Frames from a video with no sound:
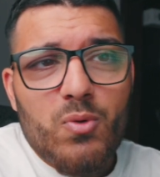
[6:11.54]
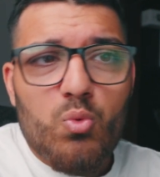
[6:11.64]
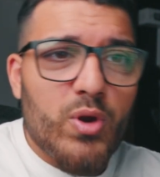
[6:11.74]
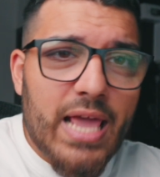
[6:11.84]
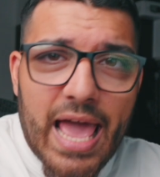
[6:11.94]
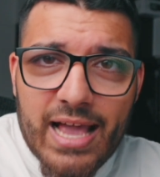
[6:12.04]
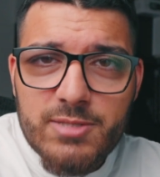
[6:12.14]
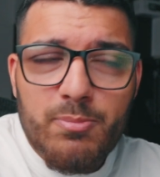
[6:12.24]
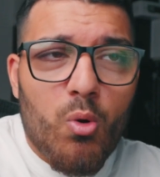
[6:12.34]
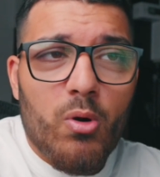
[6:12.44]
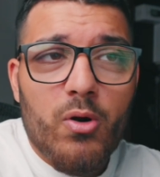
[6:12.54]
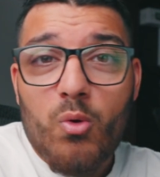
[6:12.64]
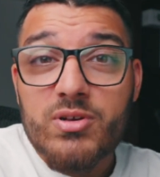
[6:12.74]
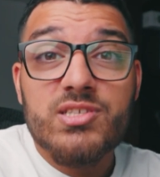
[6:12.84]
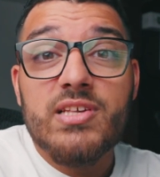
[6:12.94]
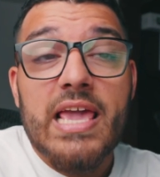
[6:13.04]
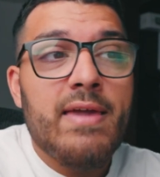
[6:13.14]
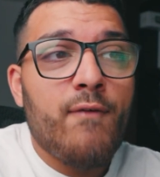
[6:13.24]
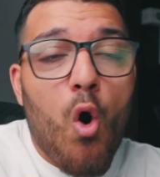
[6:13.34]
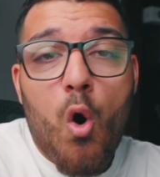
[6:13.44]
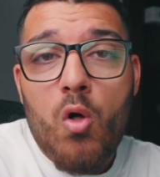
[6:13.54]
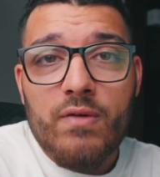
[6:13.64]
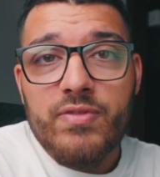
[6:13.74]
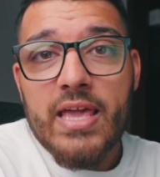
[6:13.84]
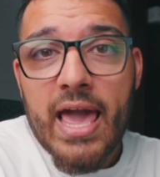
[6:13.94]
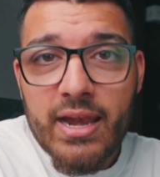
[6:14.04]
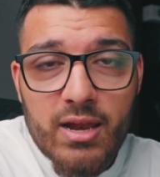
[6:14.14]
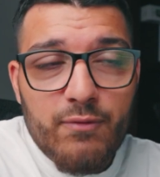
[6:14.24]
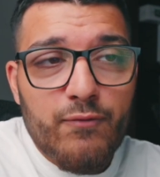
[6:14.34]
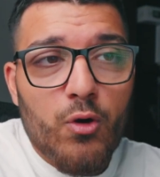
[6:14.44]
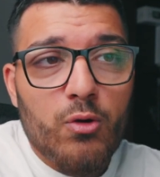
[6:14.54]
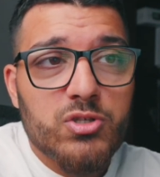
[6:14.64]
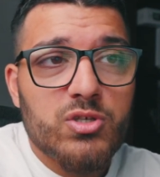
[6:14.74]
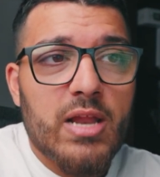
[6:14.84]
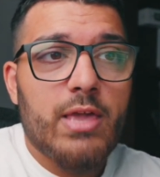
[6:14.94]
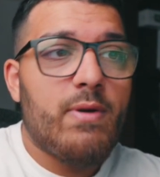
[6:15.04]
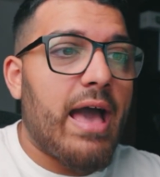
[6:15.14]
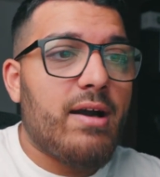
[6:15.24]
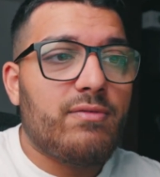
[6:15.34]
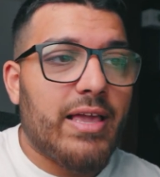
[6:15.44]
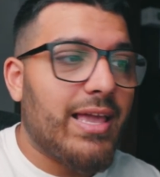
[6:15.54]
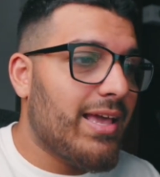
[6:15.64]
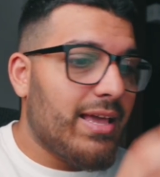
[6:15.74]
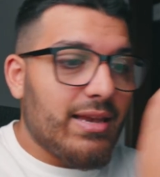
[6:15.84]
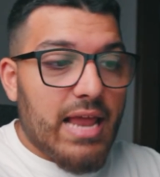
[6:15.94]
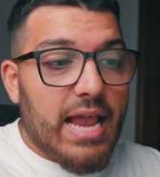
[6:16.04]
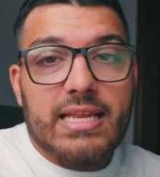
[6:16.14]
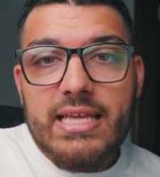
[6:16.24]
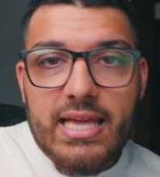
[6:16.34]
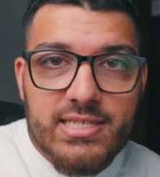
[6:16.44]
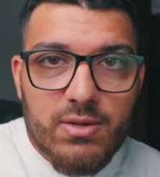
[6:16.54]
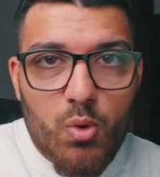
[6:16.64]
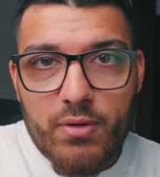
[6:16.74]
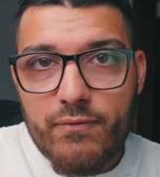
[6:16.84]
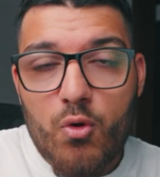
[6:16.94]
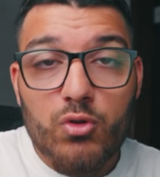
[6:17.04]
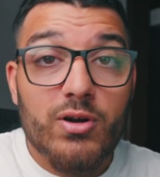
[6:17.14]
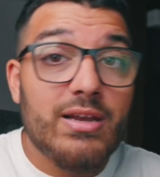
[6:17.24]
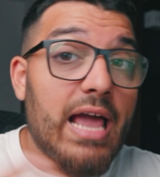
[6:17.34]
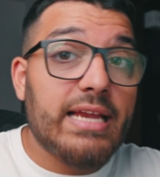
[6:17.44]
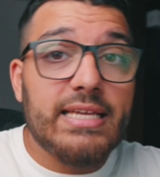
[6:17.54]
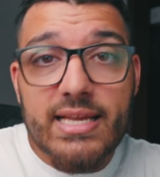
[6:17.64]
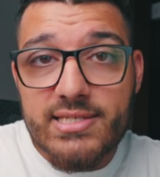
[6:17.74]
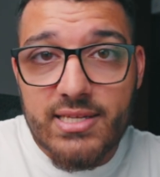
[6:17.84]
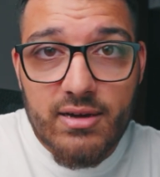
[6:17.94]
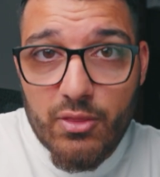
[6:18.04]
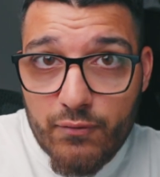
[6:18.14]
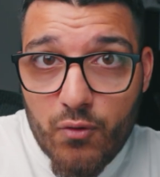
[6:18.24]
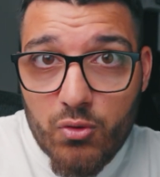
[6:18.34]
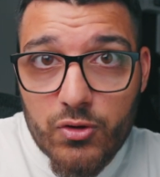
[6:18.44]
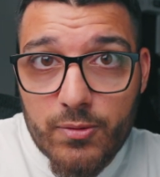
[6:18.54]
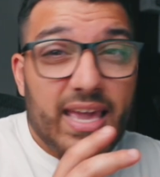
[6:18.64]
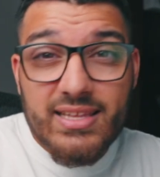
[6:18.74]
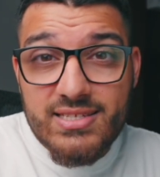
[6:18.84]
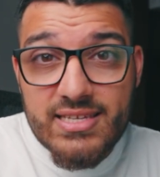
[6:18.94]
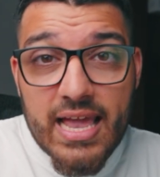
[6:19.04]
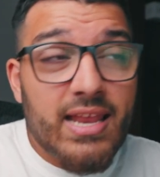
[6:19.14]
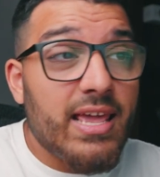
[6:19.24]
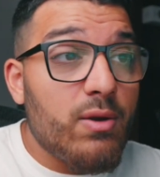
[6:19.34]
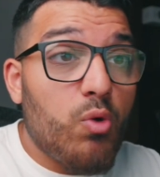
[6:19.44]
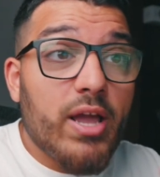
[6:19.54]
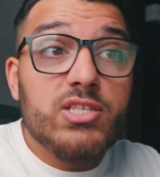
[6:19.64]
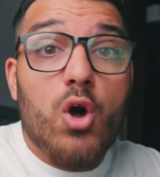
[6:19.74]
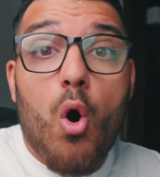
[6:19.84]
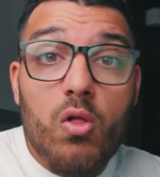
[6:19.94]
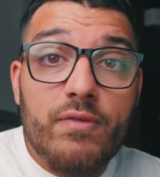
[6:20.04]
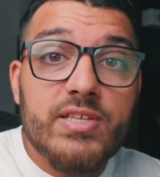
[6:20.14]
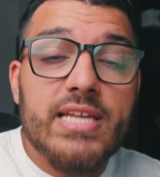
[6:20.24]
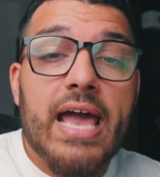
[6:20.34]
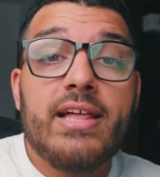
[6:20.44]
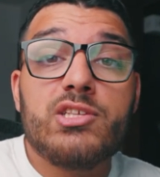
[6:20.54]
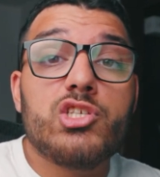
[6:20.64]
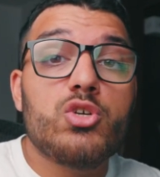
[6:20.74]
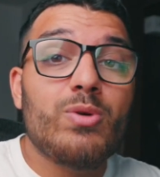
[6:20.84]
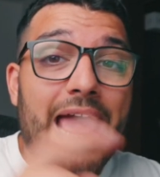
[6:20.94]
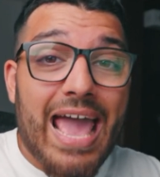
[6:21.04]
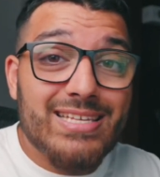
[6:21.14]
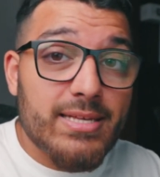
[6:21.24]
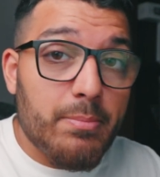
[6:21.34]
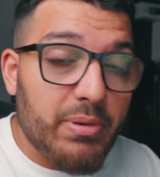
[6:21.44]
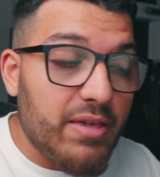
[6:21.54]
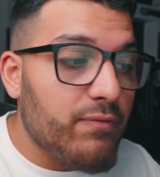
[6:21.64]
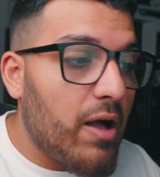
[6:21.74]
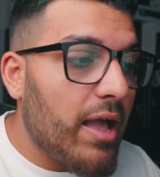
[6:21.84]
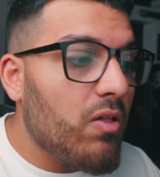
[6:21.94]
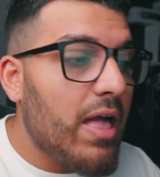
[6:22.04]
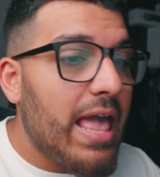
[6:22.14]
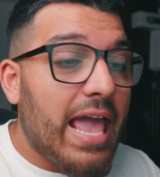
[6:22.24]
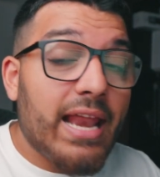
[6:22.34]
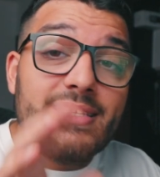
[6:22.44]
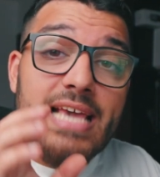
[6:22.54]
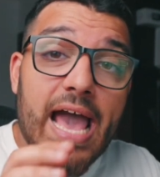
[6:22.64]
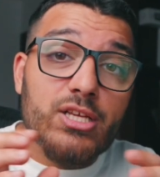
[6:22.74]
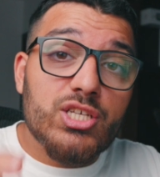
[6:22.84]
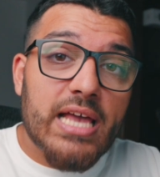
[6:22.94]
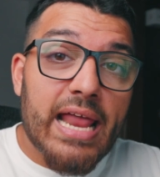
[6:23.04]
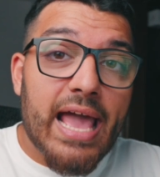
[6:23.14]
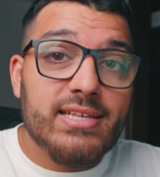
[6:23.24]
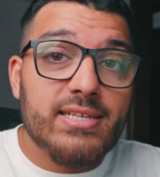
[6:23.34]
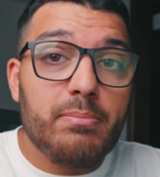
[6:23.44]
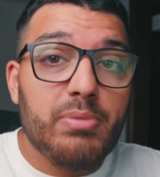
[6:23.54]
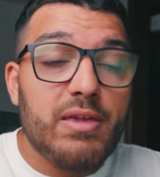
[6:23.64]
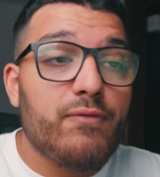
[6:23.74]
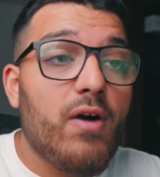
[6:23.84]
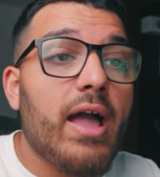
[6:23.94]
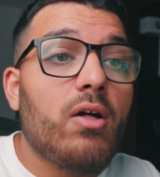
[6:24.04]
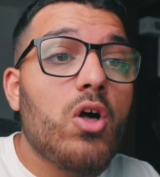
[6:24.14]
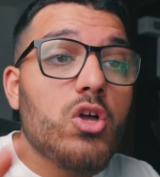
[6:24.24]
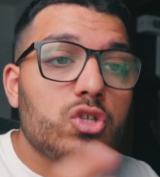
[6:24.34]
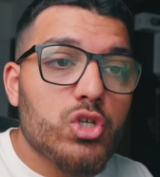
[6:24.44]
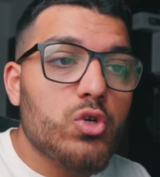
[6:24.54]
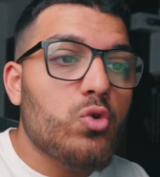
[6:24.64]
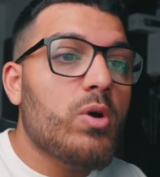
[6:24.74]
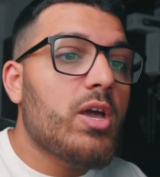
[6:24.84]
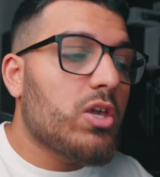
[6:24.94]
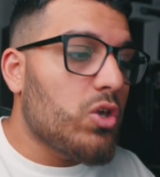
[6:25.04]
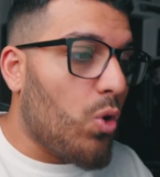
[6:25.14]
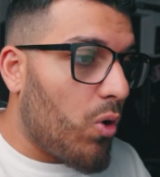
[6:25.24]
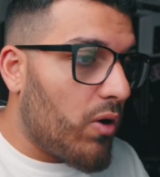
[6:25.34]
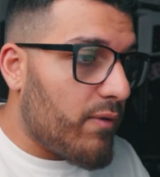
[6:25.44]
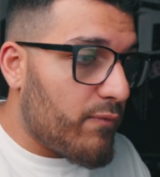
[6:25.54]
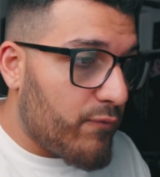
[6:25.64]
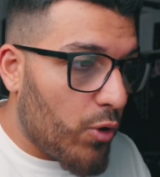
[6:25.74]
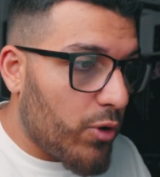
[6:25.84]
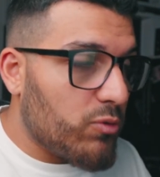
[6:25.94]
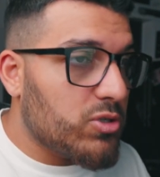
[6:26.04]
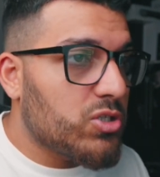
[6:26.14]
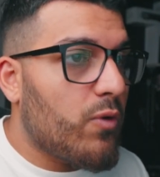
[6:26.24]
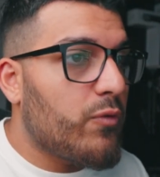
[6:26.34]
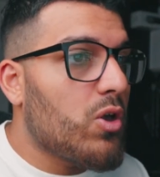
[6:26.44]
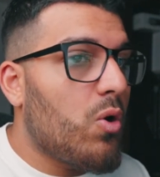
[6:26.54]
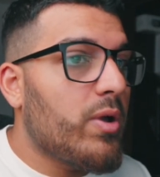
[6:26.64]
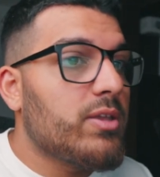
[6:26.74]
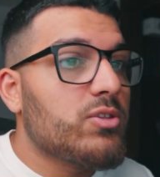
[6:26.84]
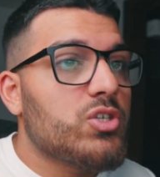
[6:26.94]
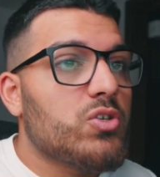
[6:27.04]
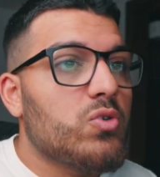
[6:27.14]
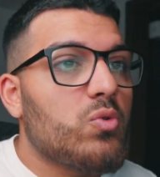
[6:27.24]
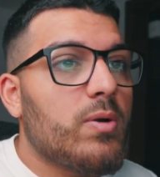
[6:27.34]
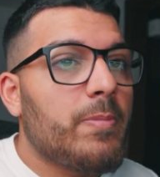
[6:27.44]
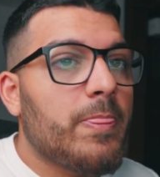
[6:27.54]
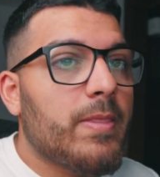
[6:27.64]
re-export or save all of the edited photos. So now you have like 90 gigs in one folder, 90 gigs in another folder. Instead, it writes all of these edits to an XMP file and attaches that XMP file to your photos. So if we go into